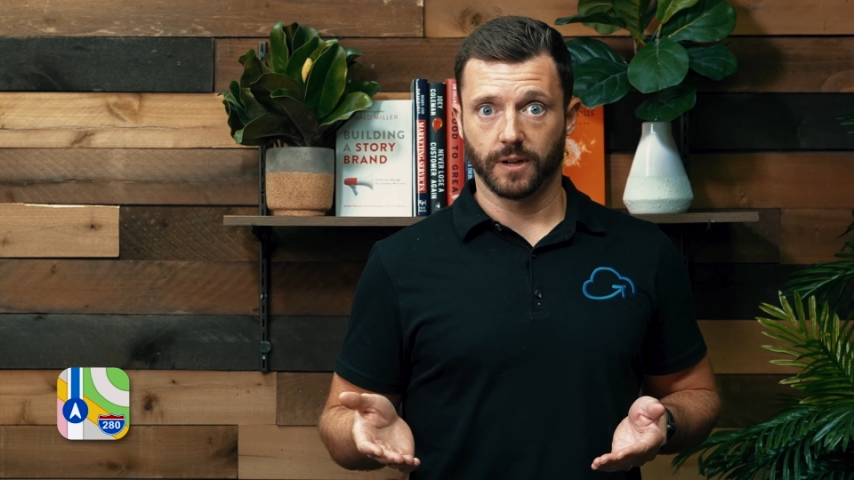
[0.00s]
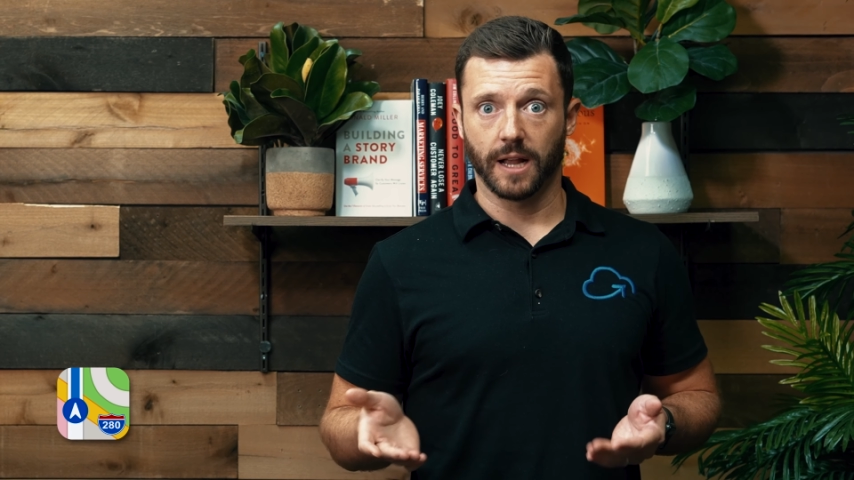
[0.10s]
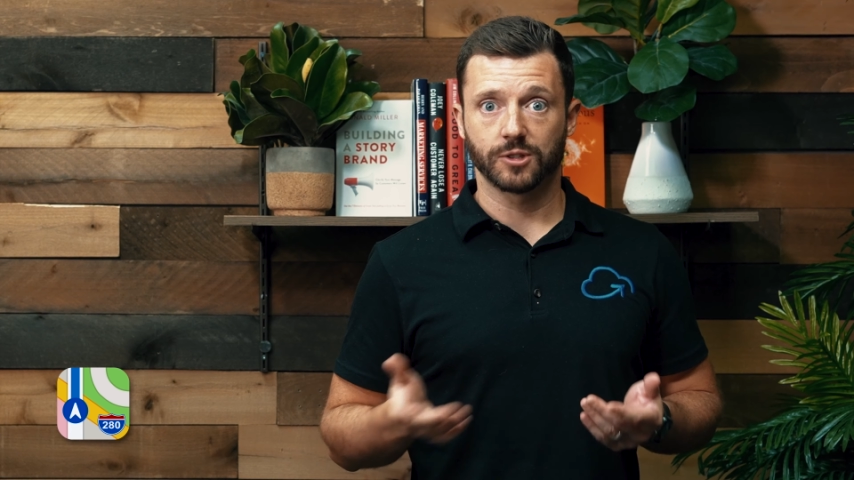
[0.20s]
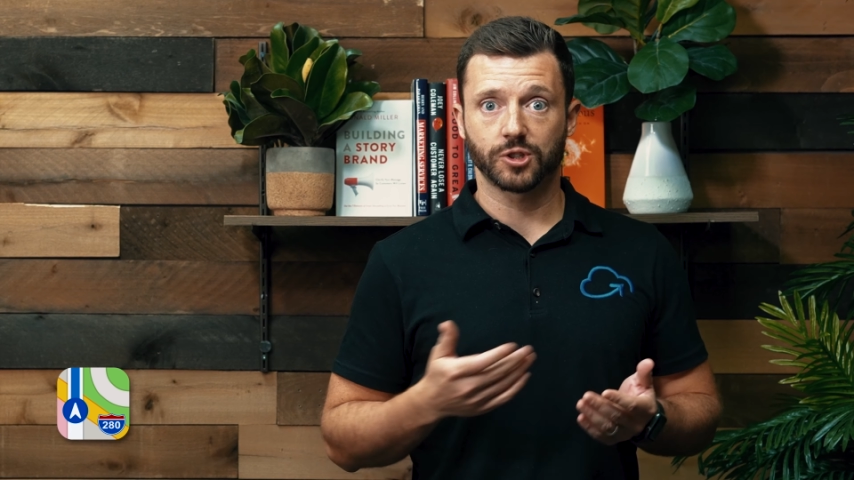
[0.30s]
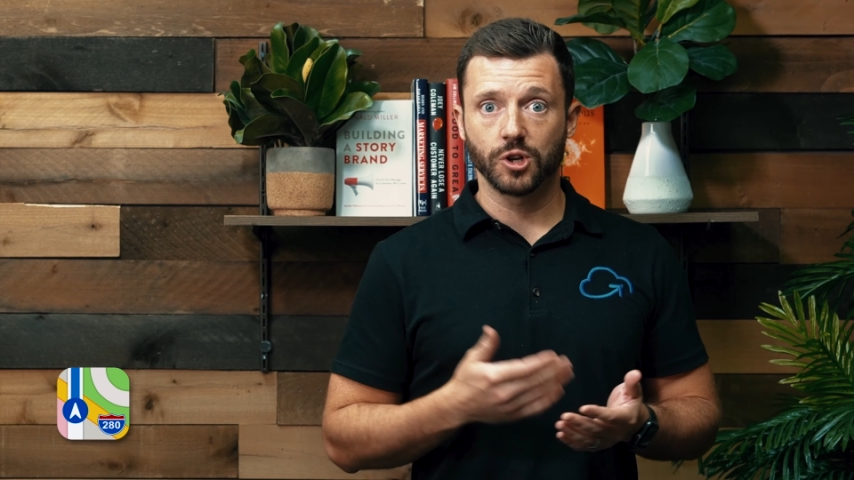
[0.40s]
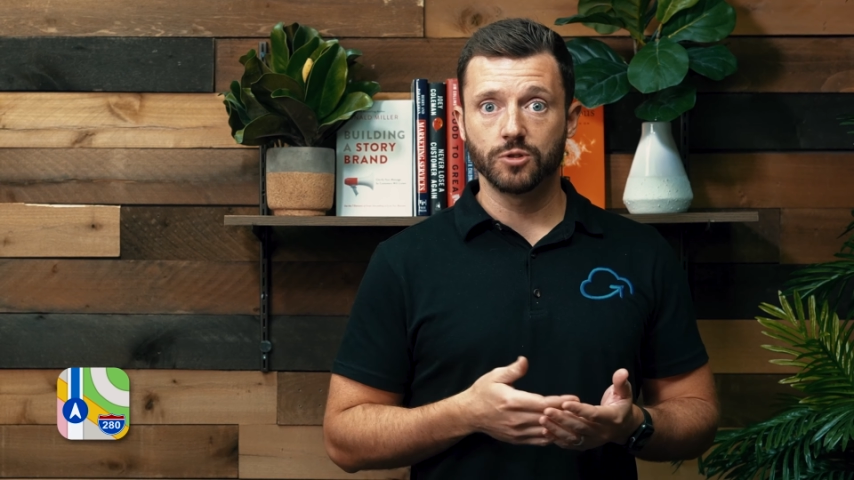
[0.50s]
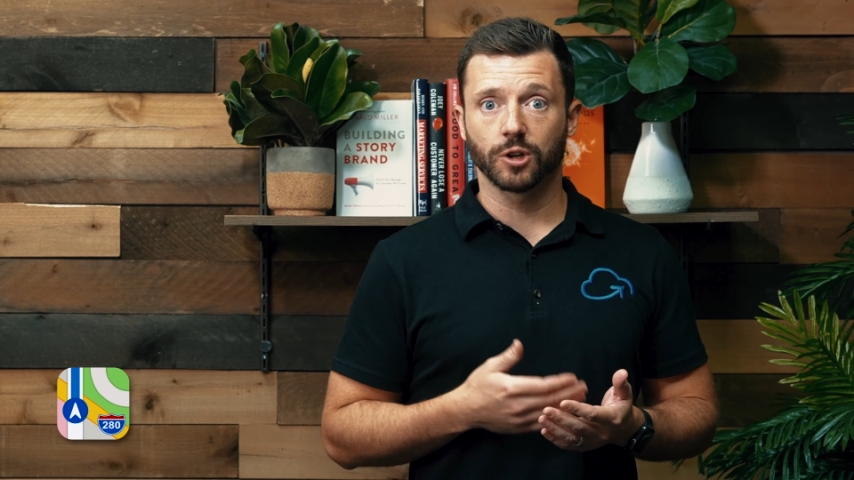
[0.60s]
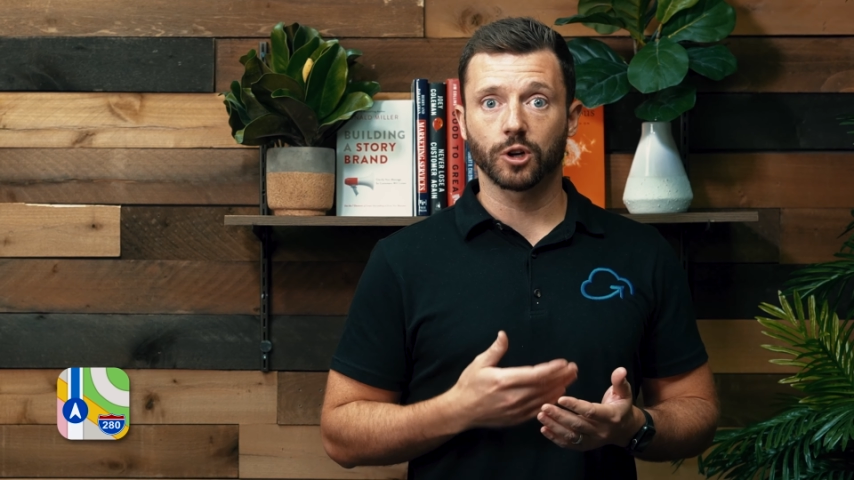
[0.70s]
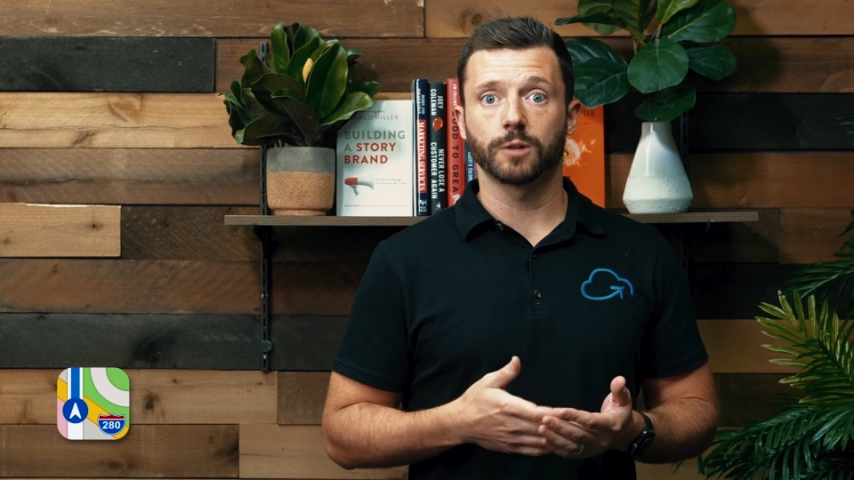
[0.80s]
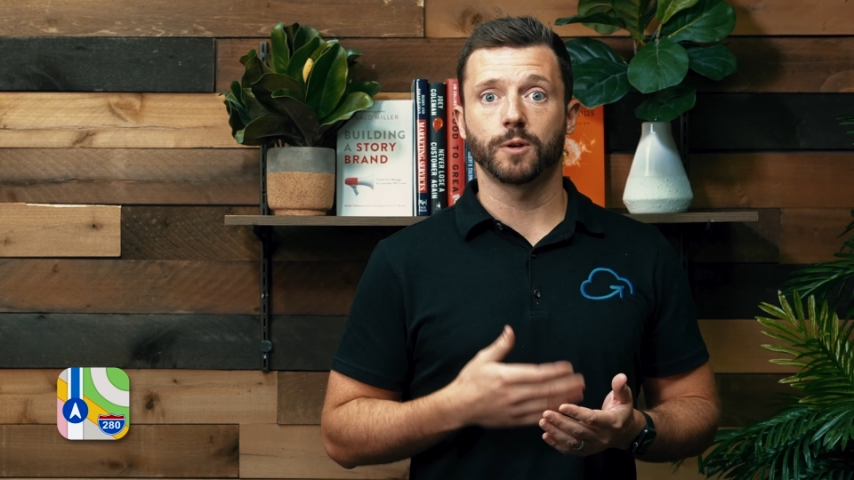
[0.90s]
And soon
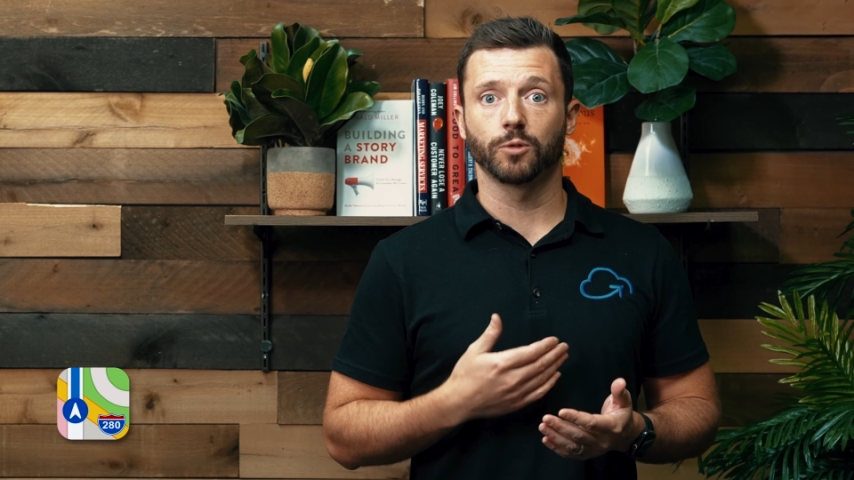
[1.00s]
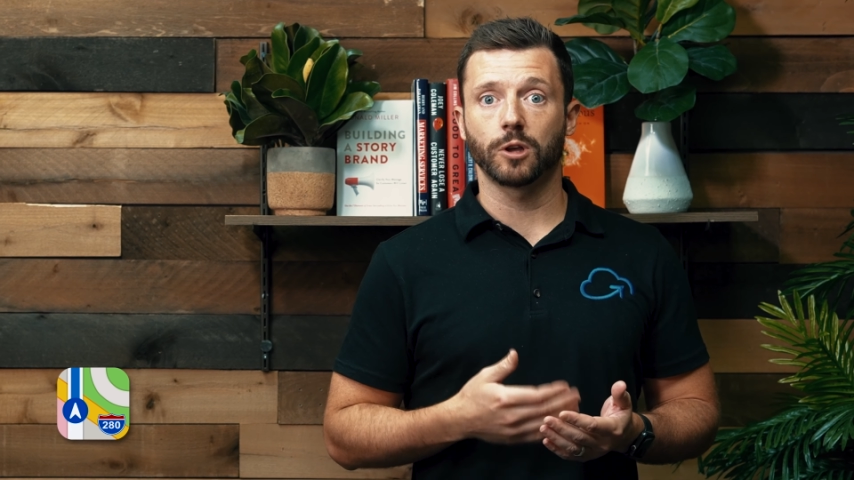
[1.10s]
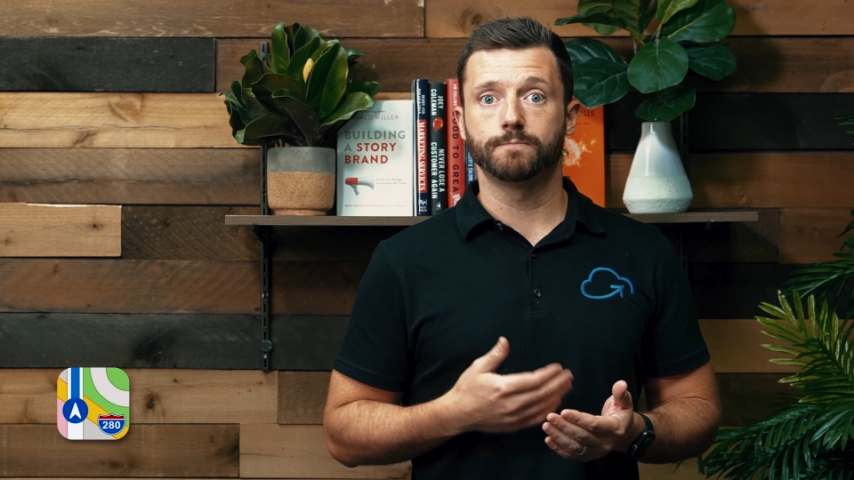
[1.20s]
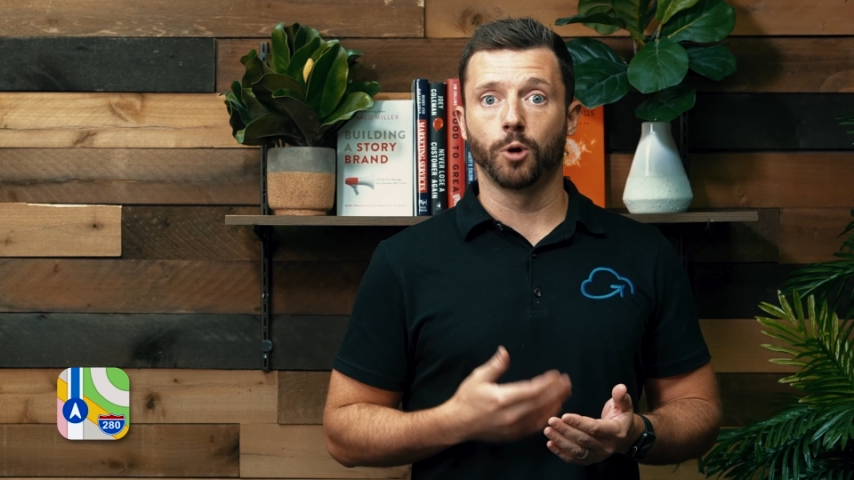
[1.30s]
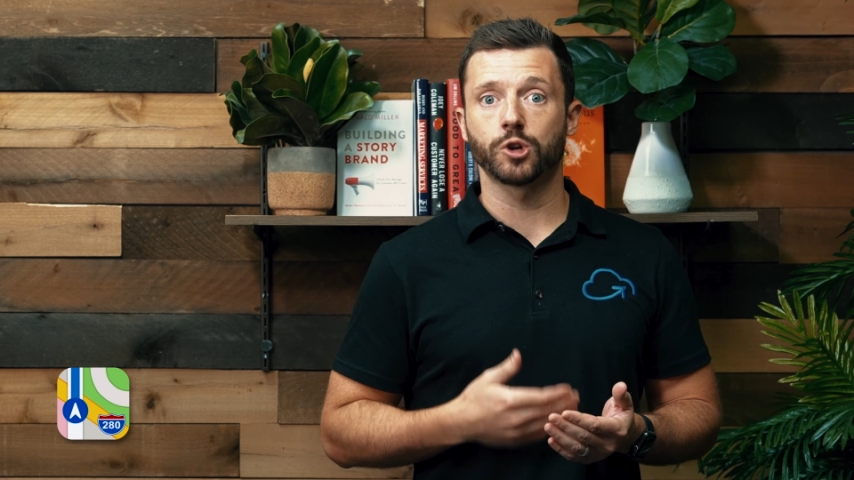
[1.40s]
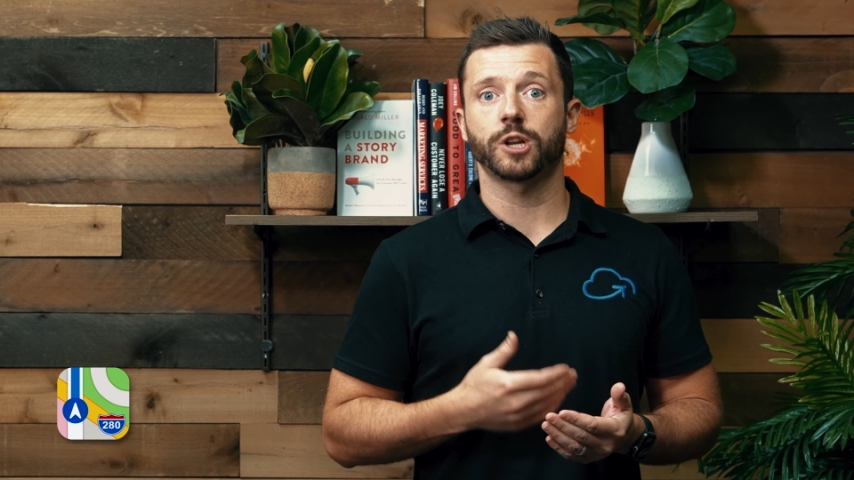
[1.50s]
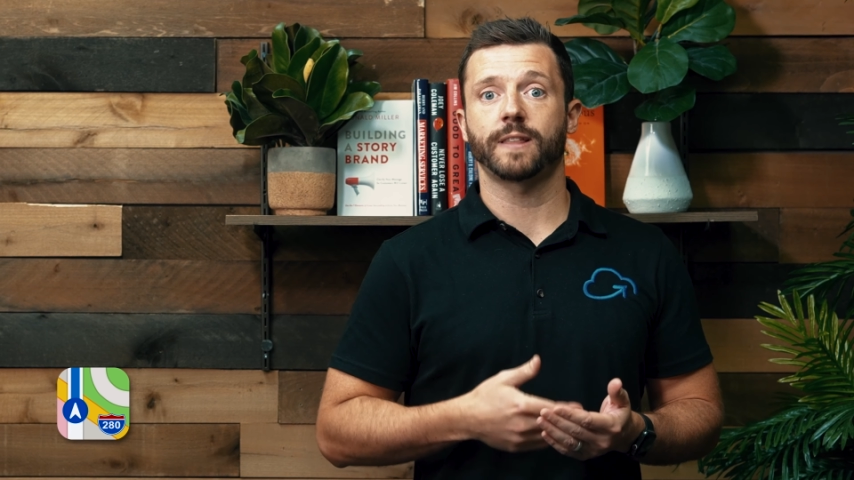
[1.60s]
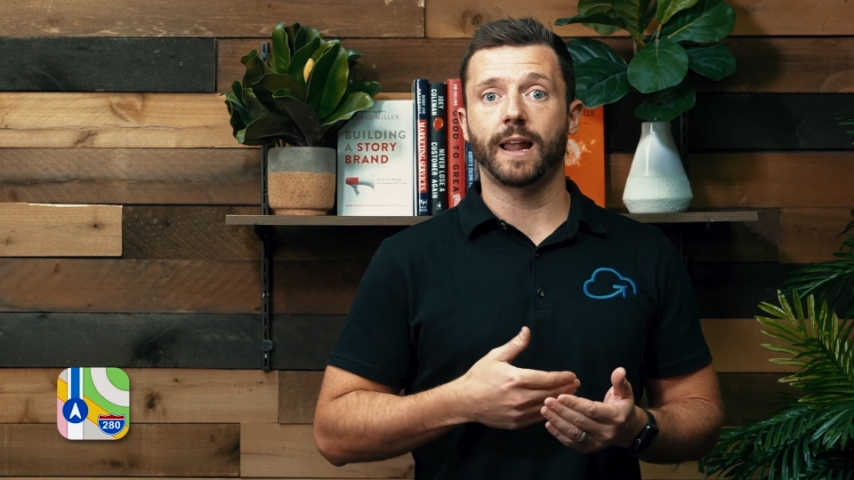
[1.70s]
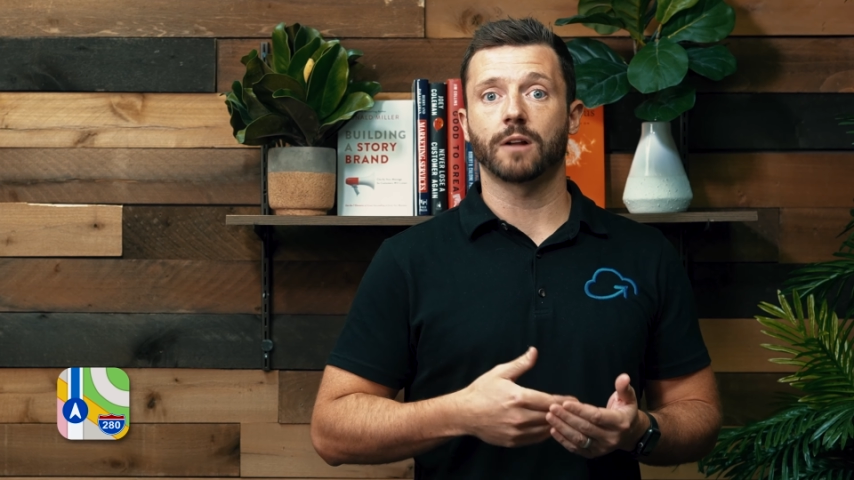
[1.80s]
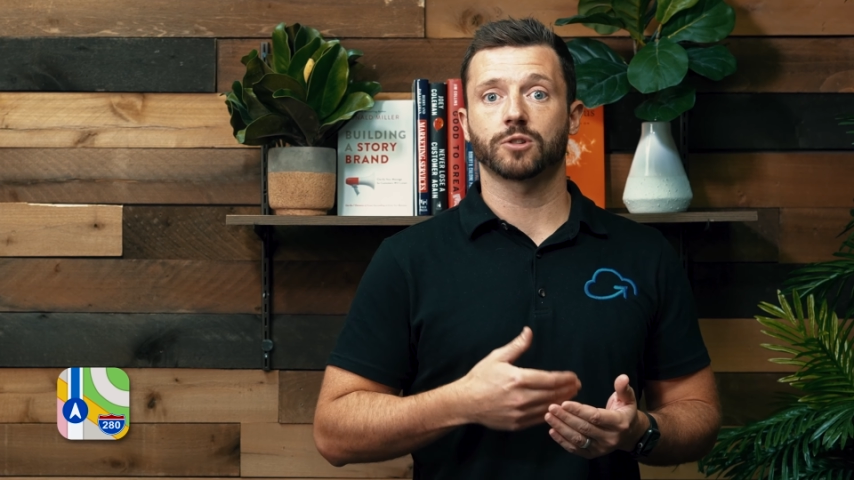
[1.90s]
they're going to be really pushing that out